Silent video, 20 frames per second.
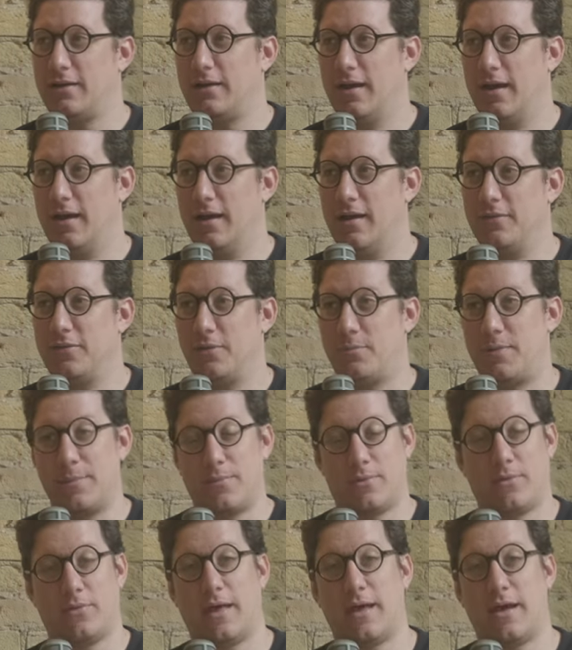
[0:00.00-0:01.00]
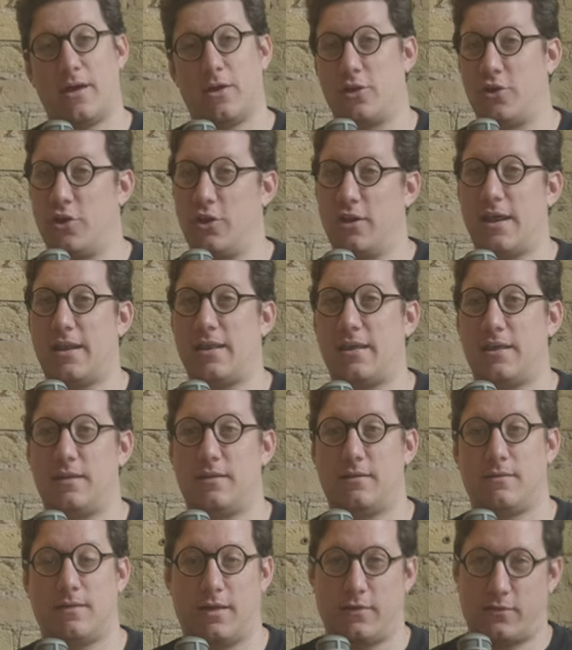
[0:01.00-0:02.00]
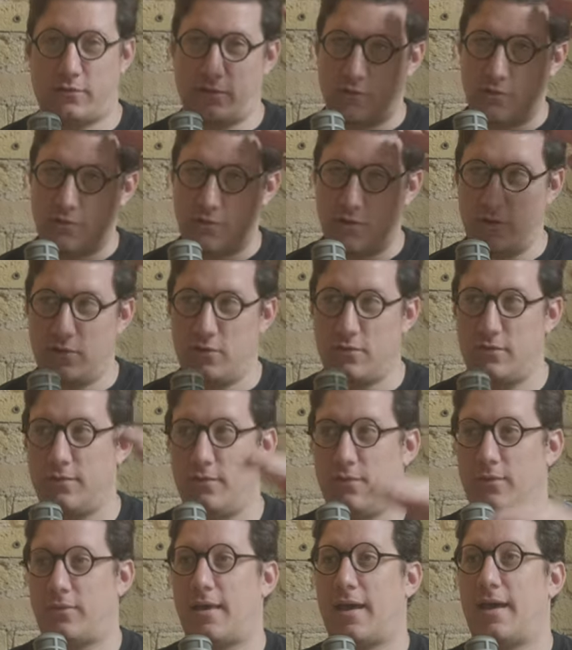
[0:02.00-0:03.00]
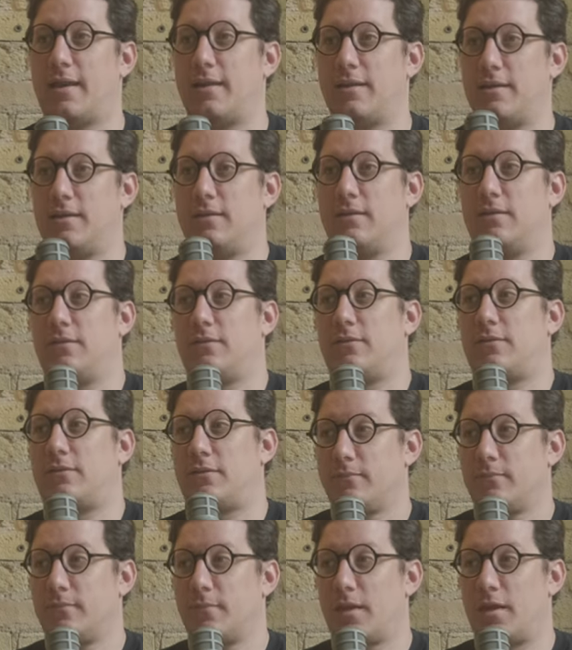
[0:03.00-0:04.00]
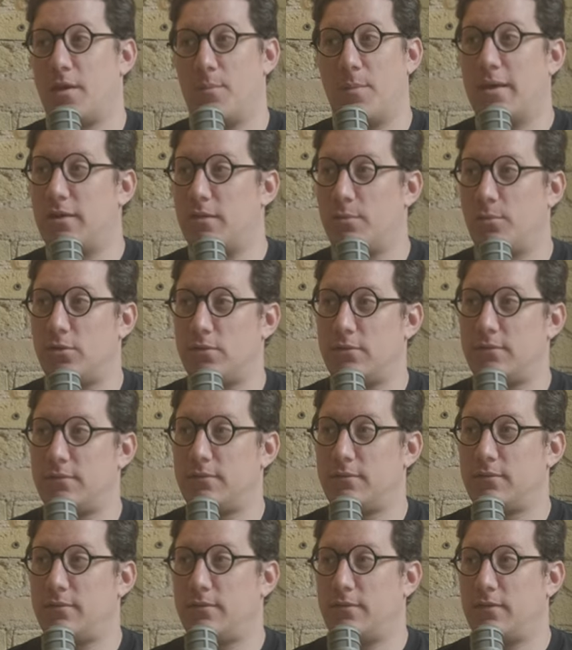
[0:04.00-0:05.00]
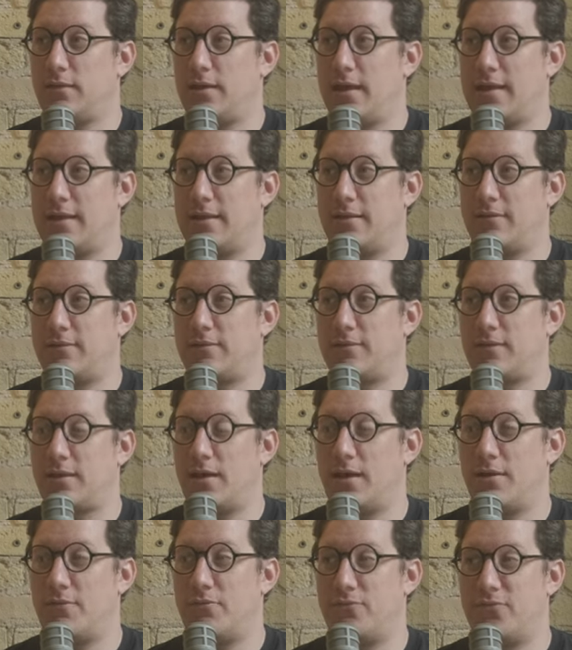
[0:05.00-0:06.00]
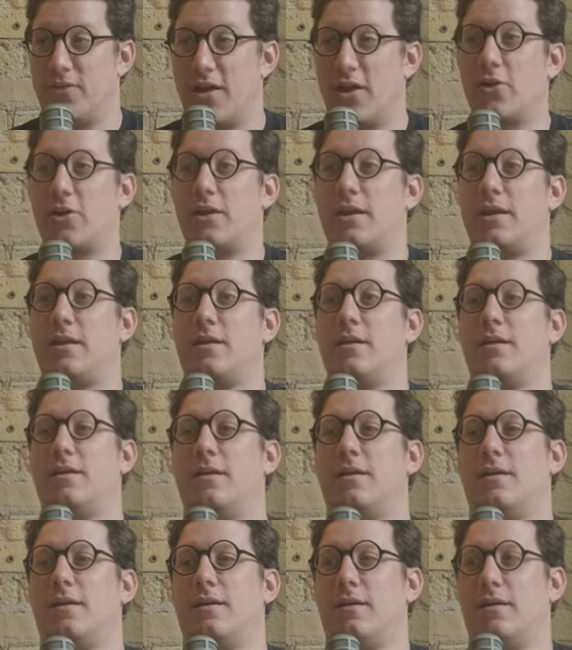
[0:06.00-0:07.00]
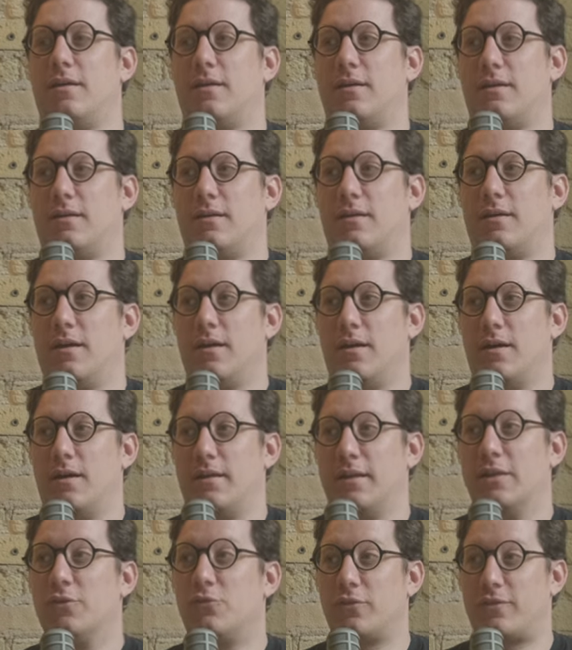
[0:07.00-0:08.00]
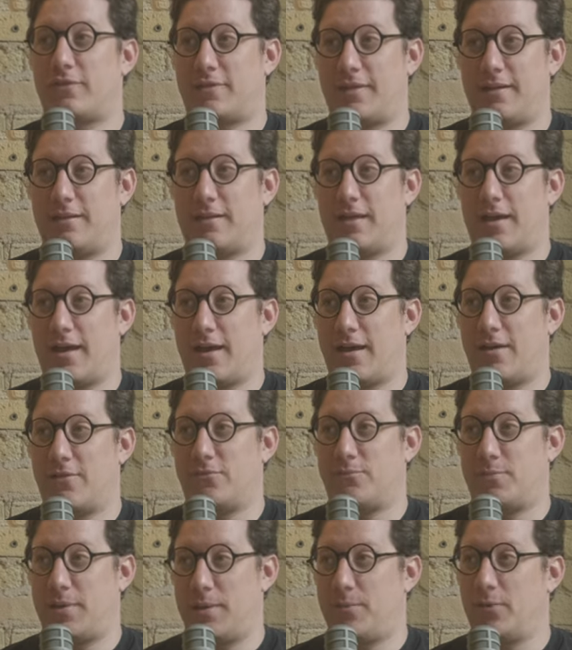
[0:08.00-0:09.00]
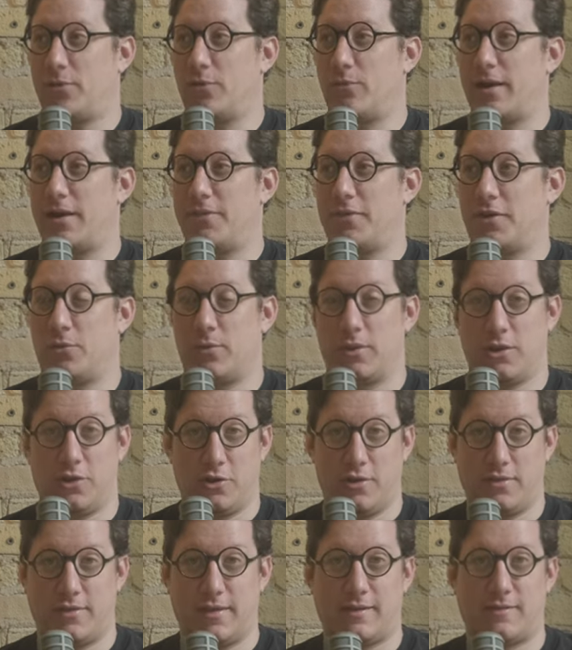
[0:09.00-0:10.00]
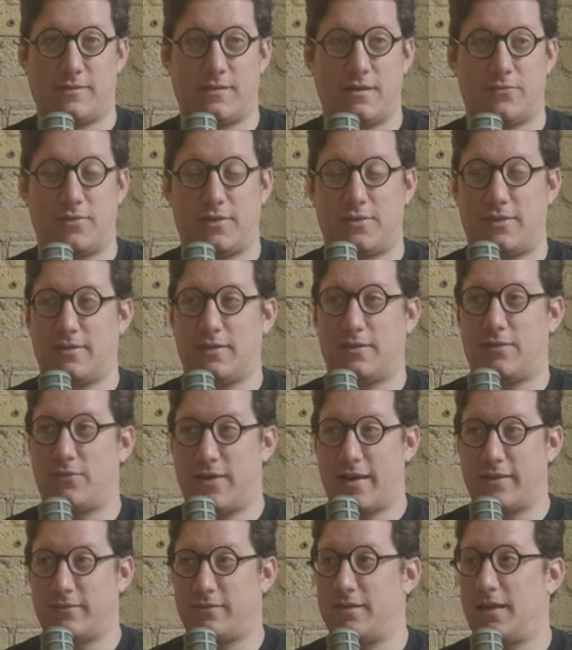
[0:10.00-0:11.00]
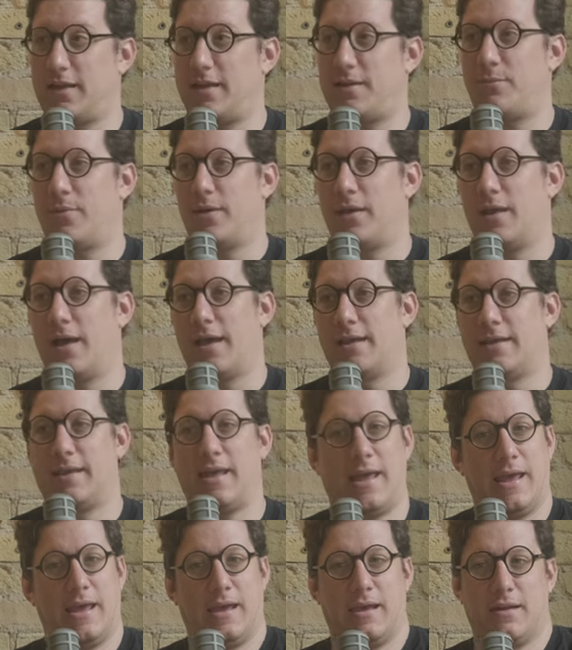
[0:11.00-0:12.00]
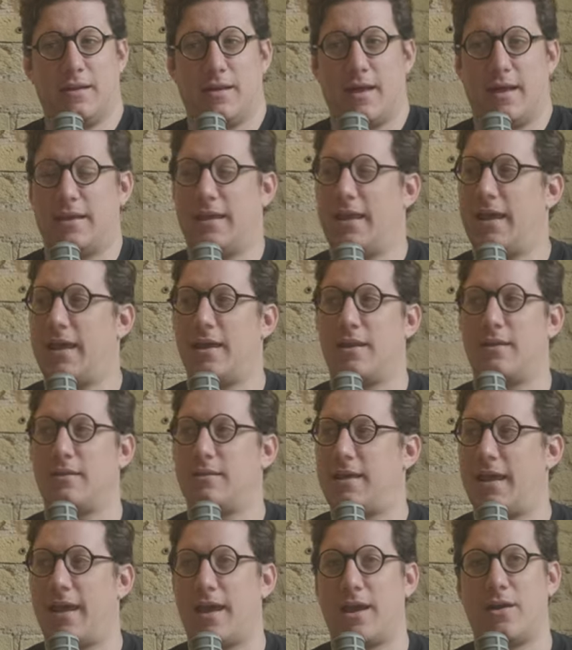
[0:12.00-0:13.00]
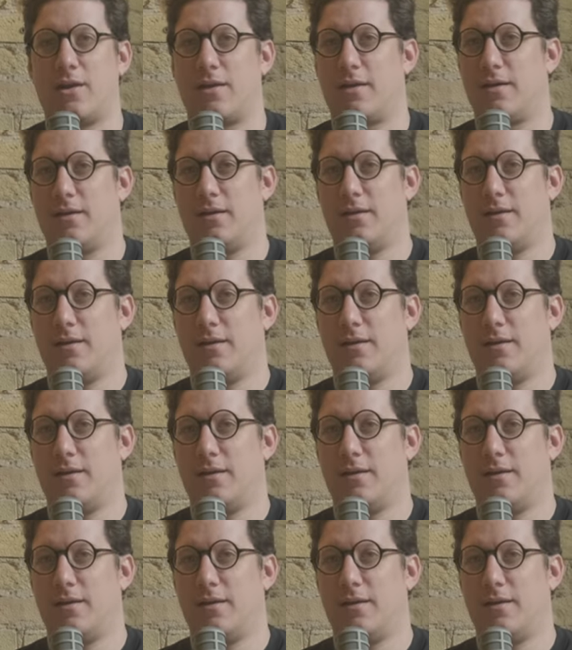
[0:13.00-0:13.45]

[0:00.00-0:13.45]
The people that are good at it, I salute you. That is commendable. And it's very interesting to have people around that are really good at that stuff. I think that's fascinating, but I can't care